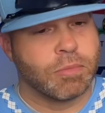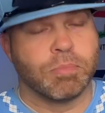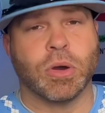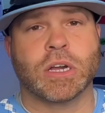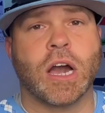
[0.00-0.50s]

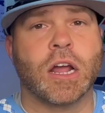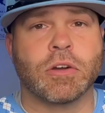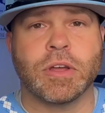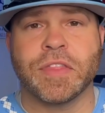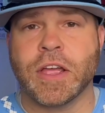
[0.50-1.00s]
Put
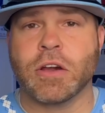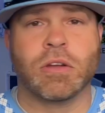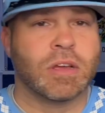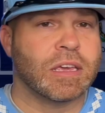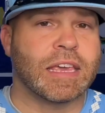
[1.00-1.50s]
Conner in
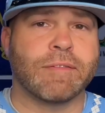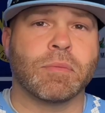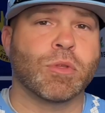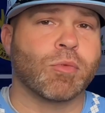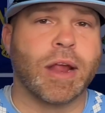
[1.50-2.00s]
there. Give
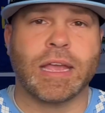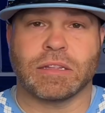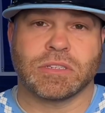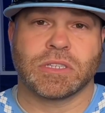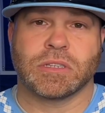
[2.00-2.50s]
him the
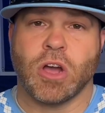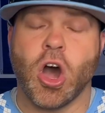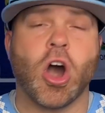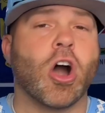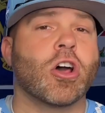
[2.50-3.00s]
reins.
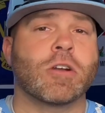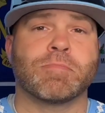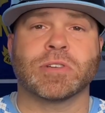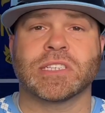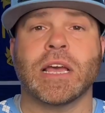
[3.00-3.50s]

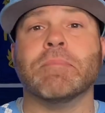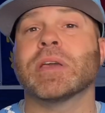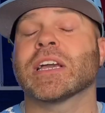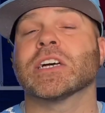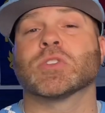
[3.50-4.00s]
100%.
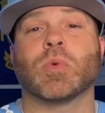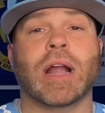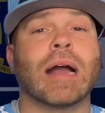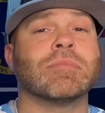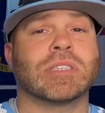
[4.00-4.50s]
Because what
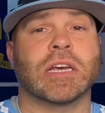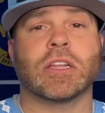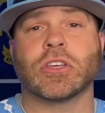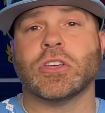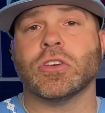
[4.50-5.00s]
I'm
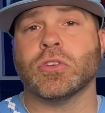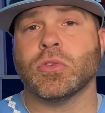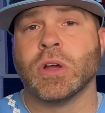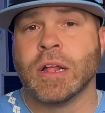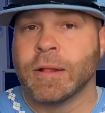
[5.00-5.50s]
telling
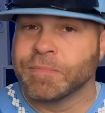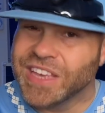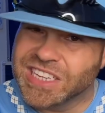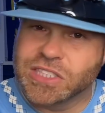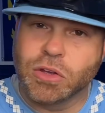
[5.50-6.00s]
you
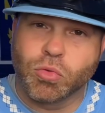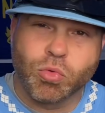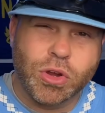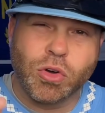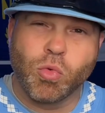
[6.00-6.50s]
is the
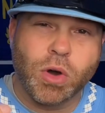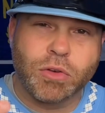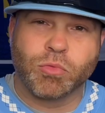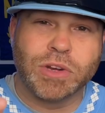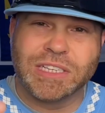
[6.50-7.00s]
real
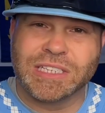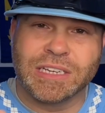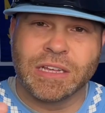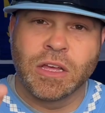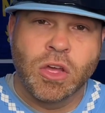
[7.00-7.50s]
one
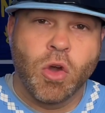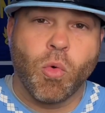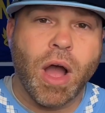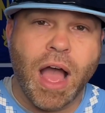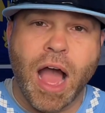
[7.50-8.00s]
reason
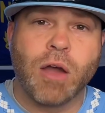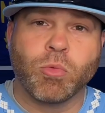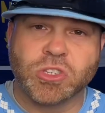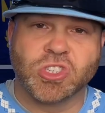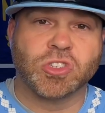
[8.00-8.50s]
why I
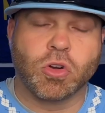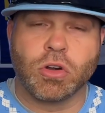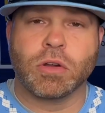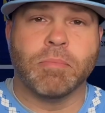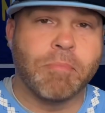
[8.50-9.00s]
would
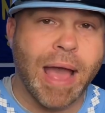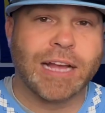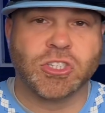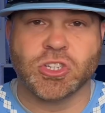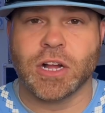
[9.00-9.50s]
start
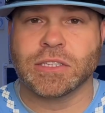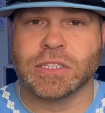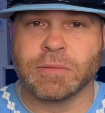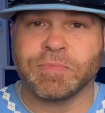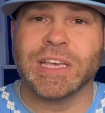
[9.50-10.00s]
Max
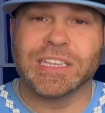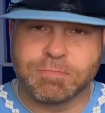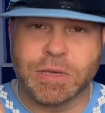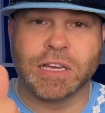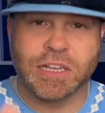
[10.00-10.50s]
Johnson is
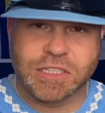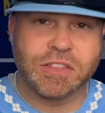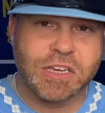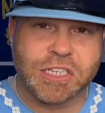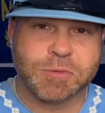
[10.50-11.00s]
because of
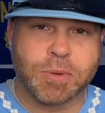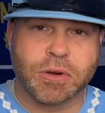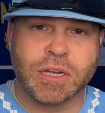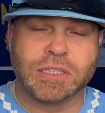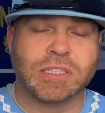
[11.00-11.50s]
the
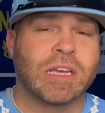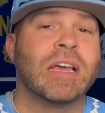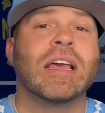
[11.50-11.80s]
experience.